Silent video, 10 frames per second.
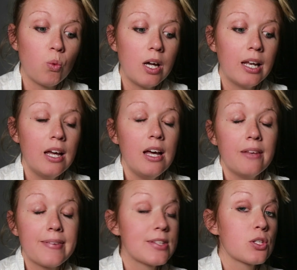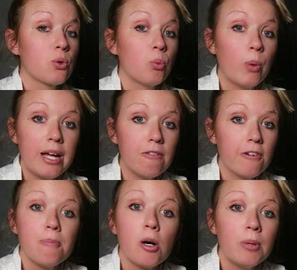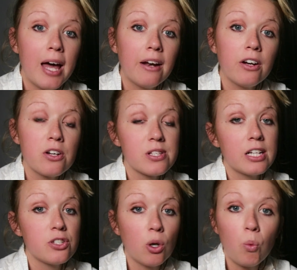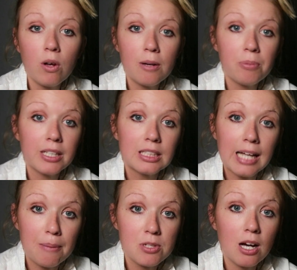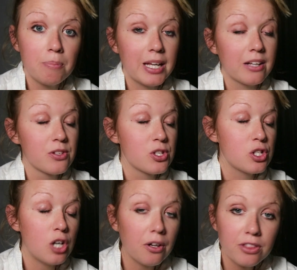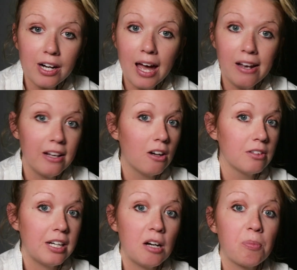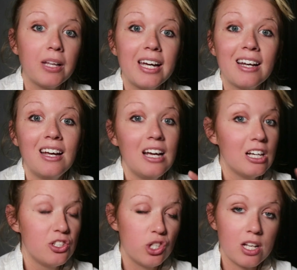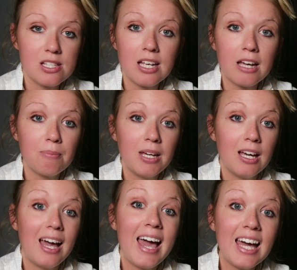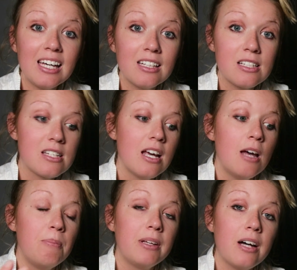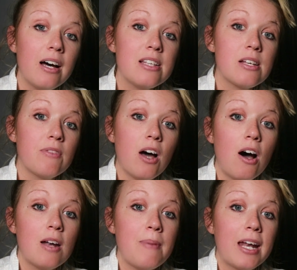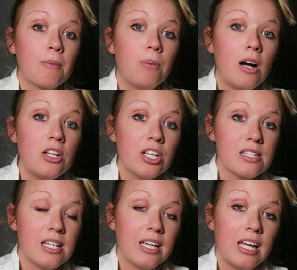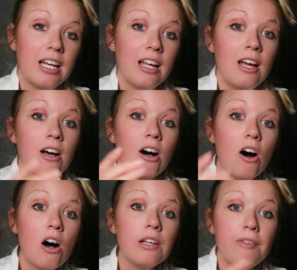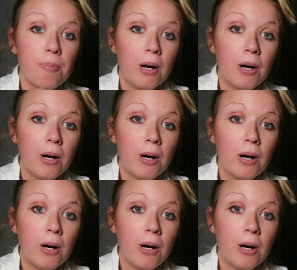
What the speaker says: one, this is great for mobile editors that don't want to bring a laptop. They can start their edit on the airplane just like me. And because of the automatic project syncing, all of the